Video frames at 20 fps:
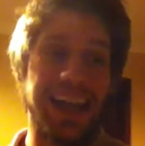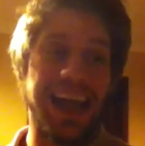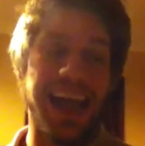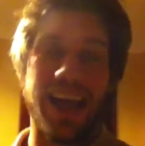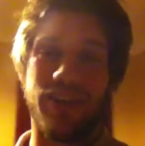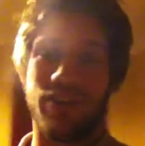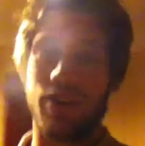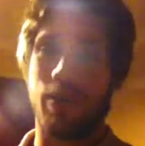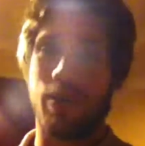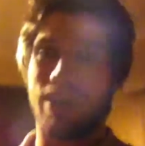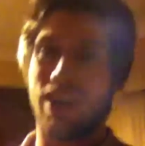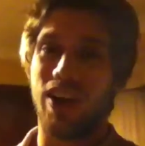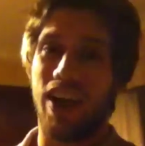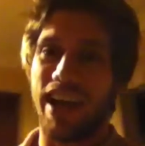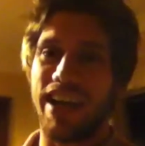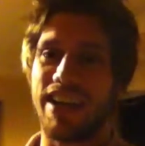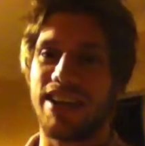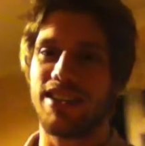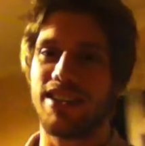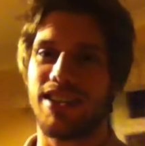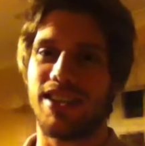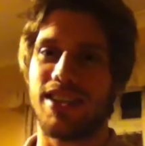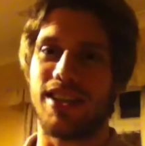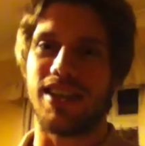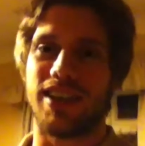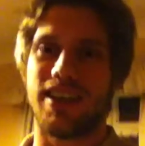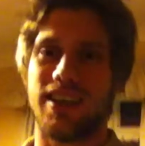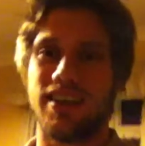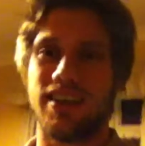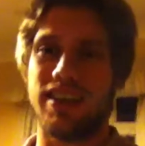Everyone likes
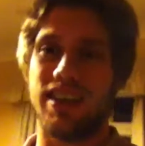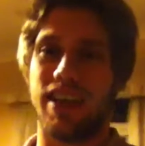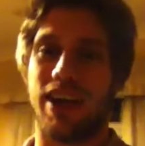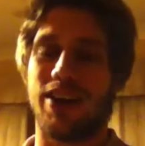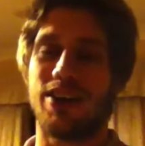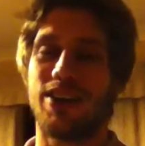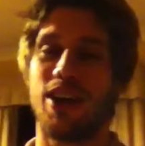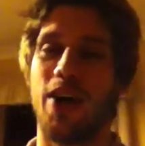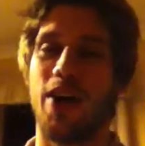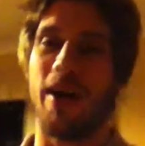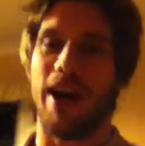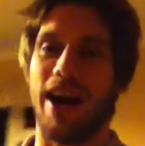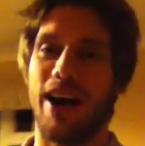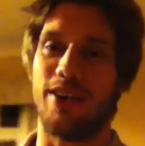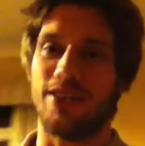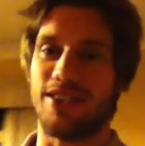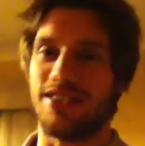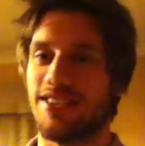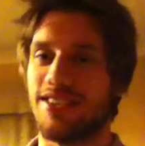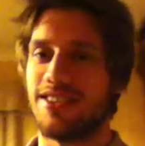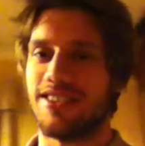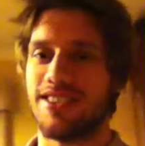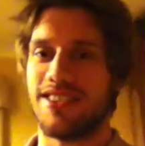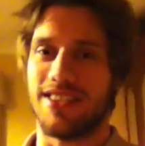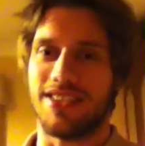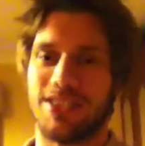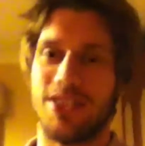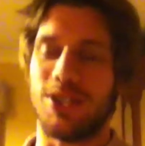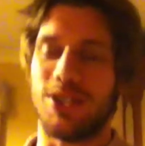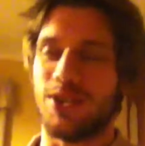to, you know, go out and
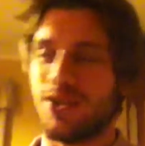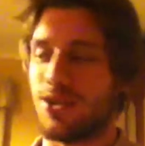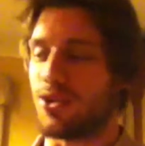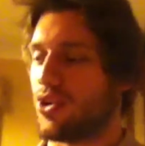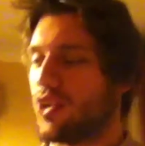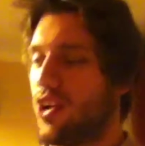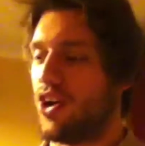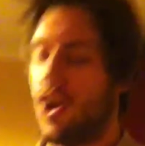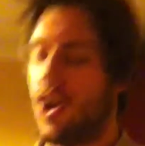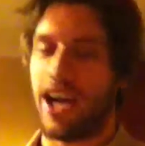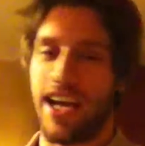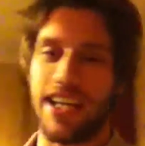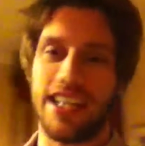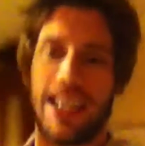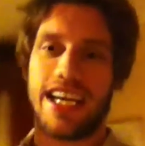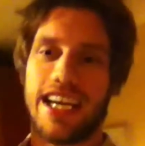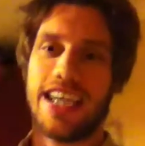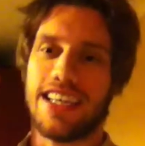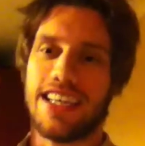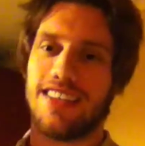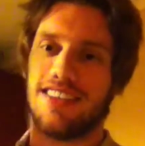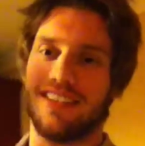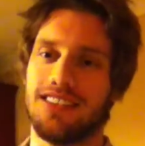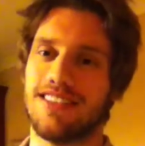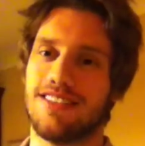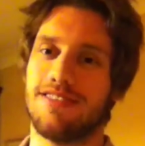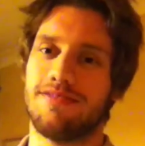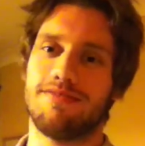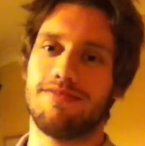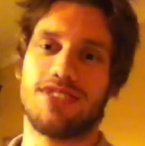do hiking
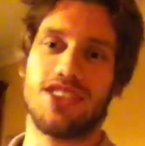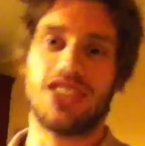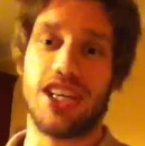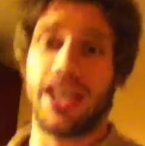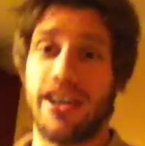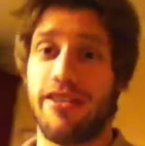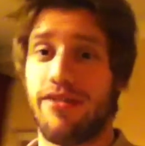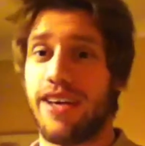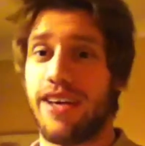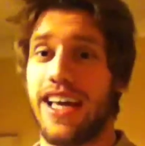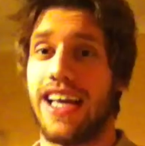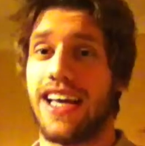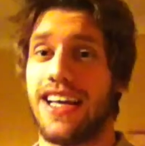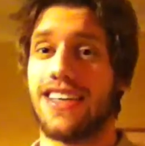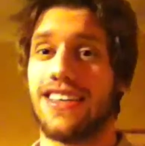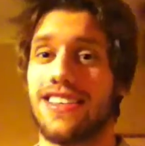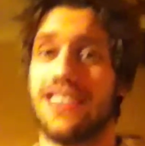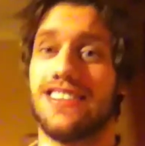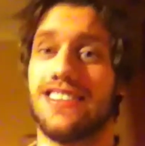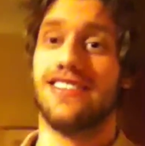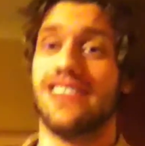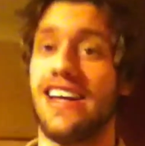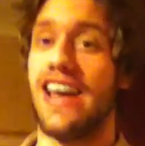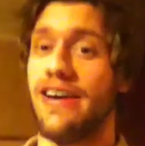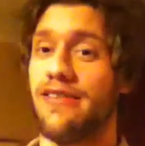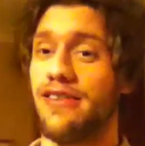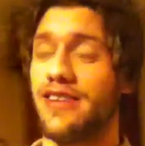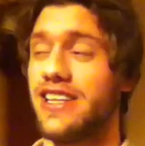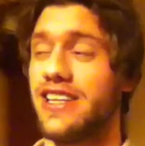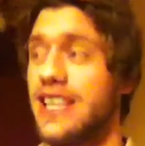and surfing and
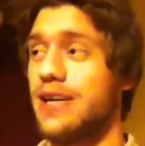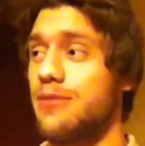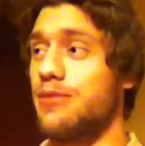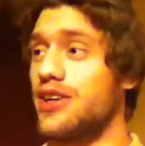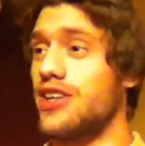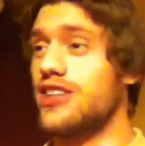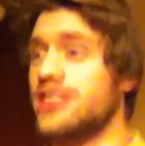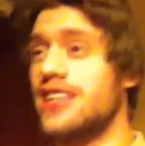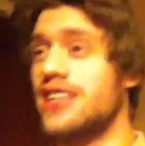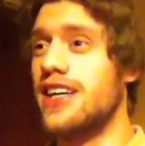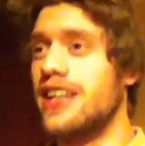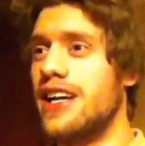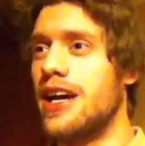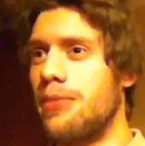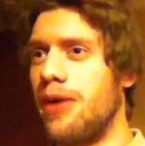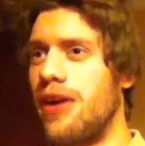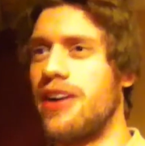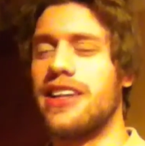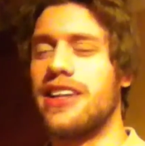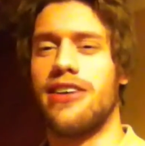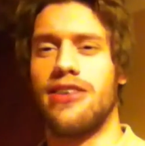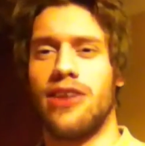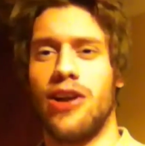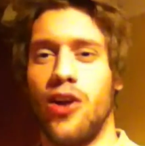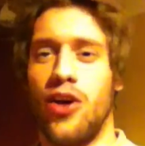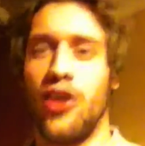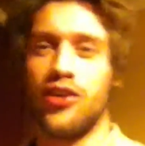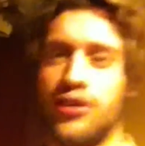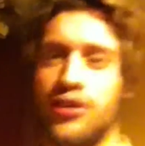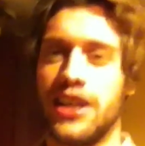everything, because apparently there are a
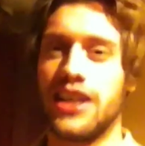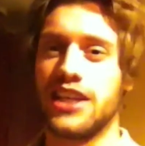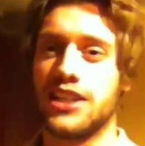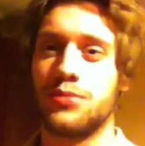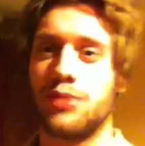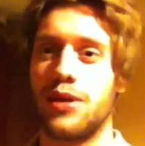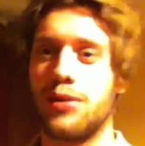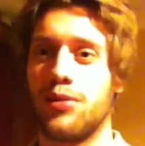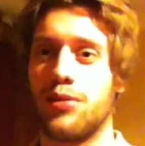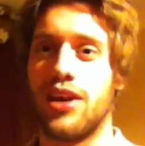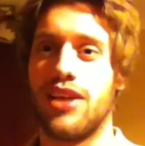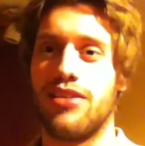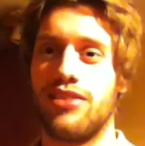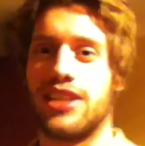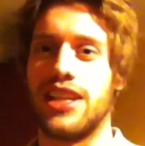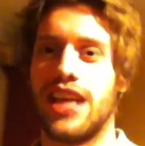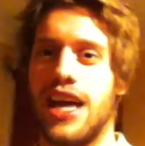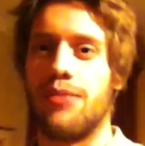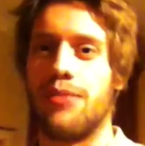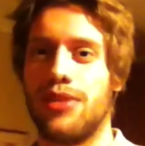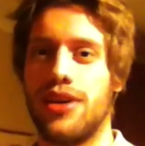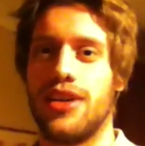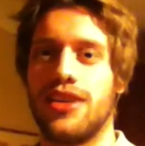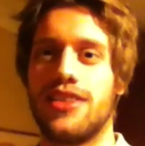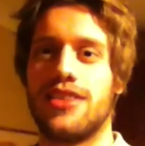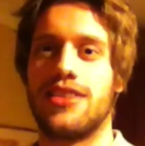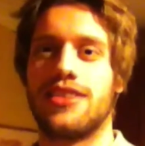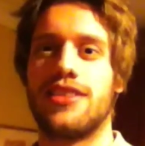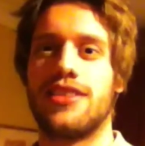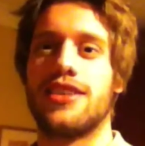lot of English people living there, but
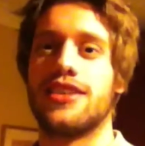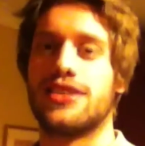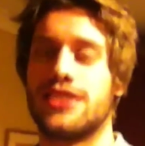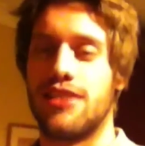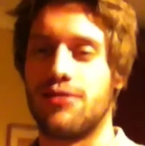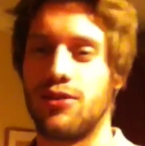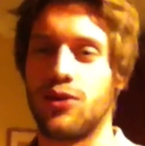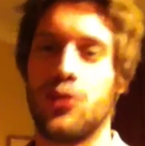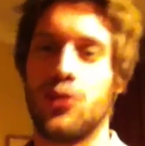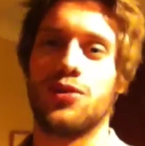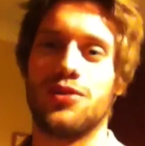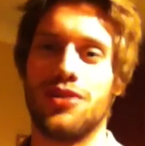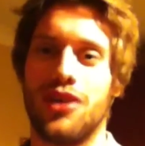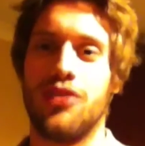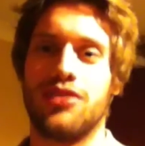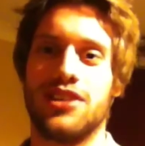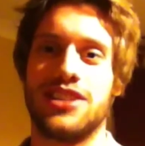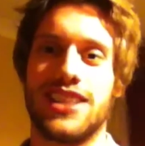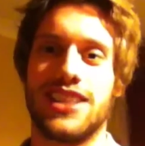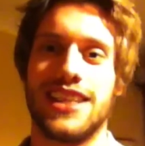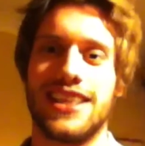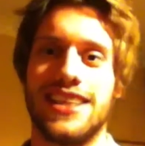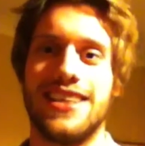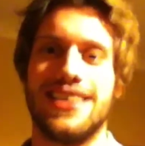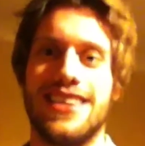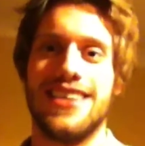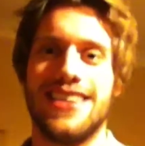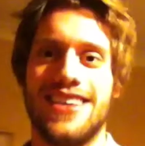because they've all obviously